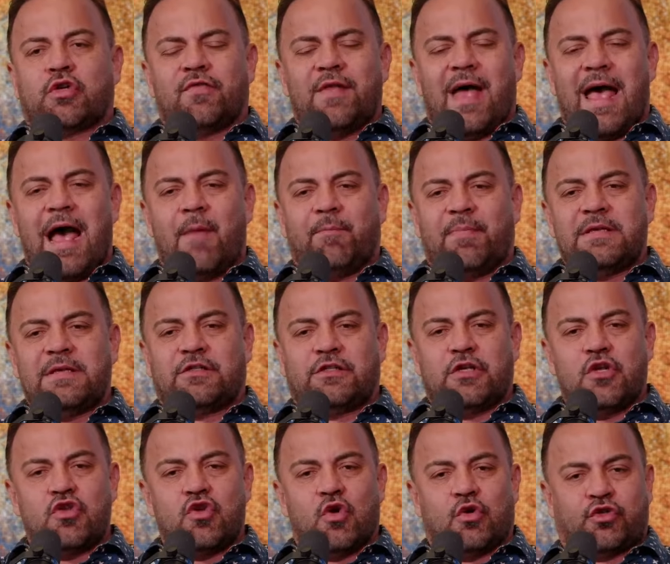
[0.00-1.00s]
that happens
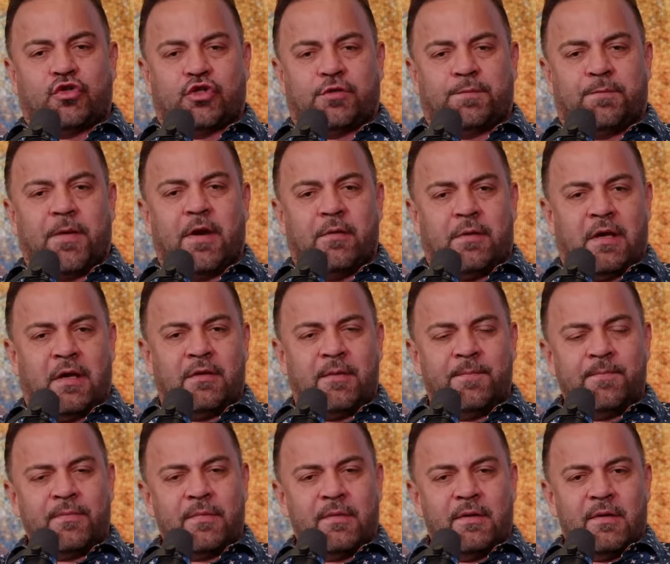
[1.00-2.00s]
in your spirit
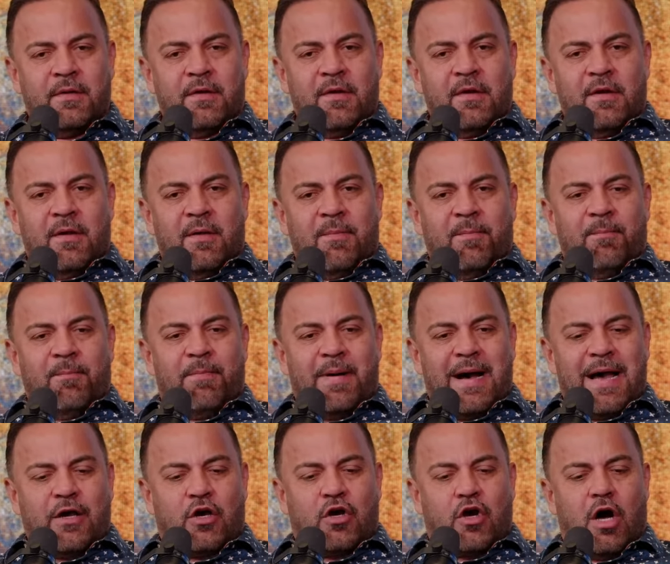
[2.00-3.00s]

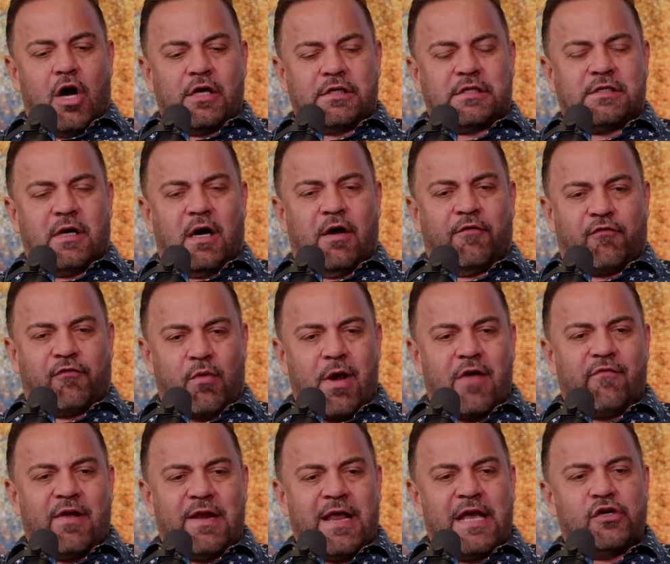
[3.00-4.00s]
by cause of
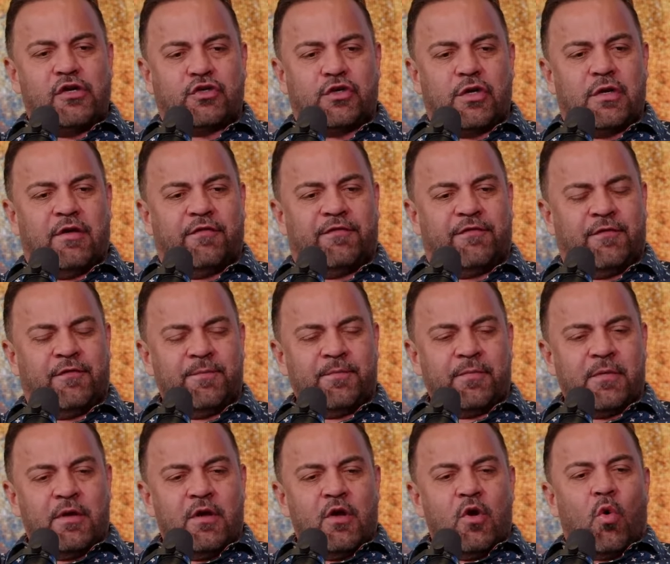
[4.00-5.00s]
revelation of
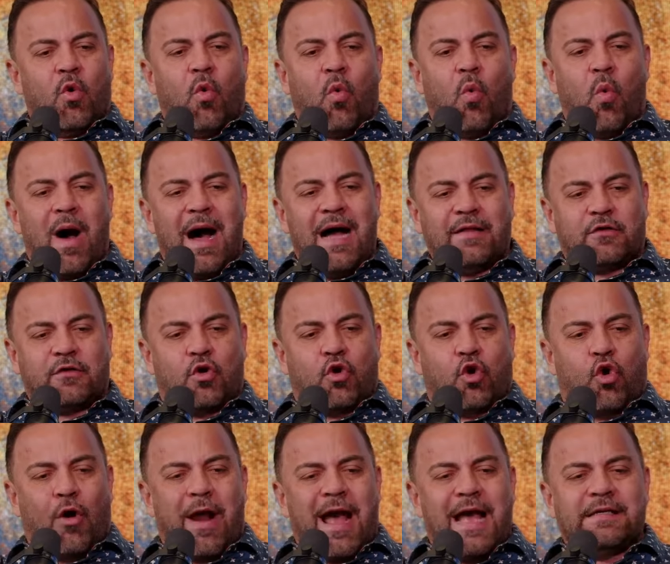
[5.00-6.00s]
what
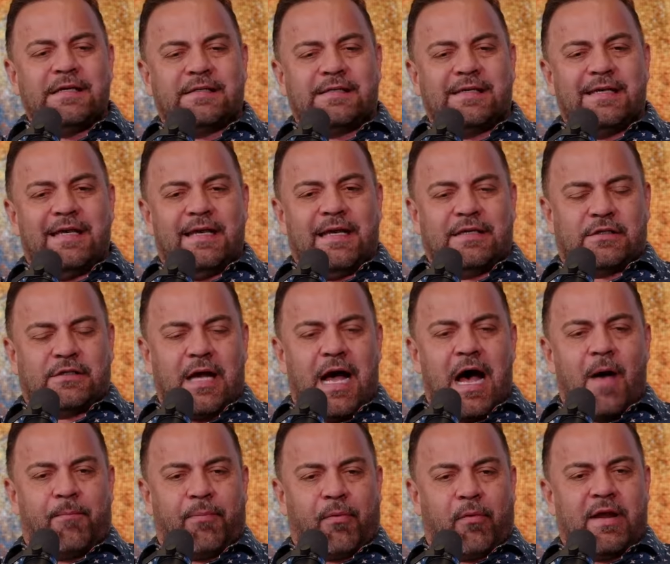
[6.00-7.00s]
Christ is
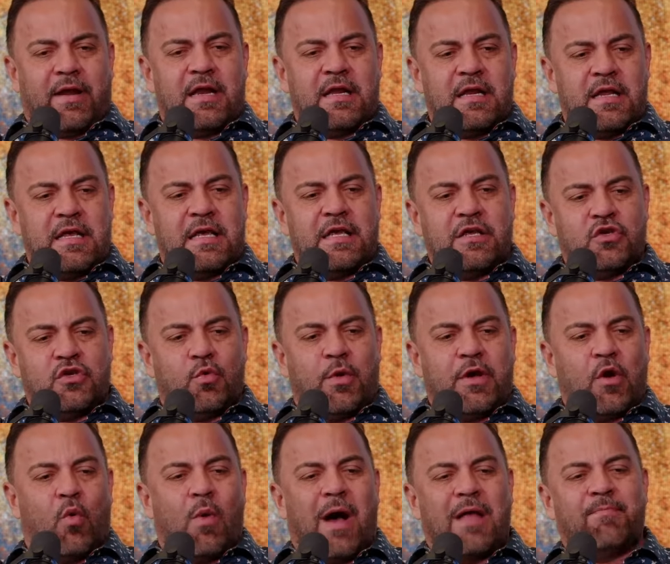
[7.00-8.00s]
operating in you
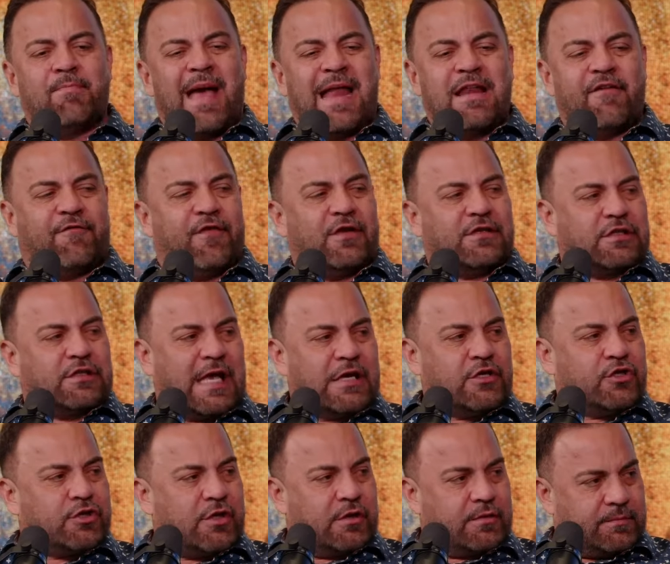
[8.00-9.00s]
in what
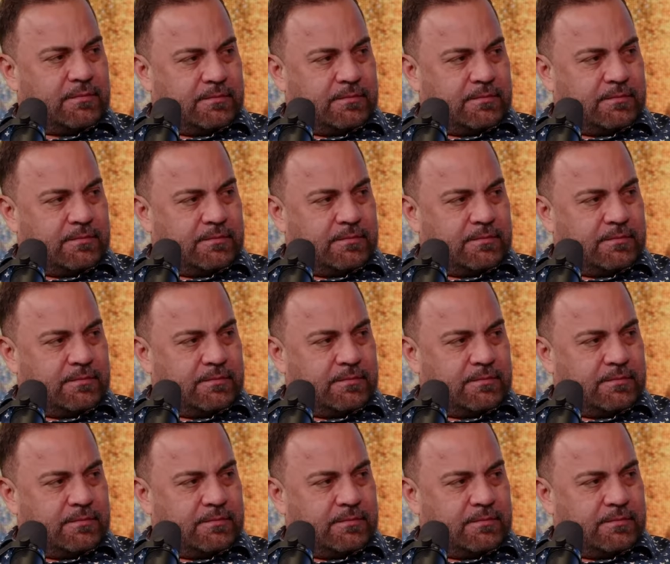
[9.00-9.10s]
manifestation.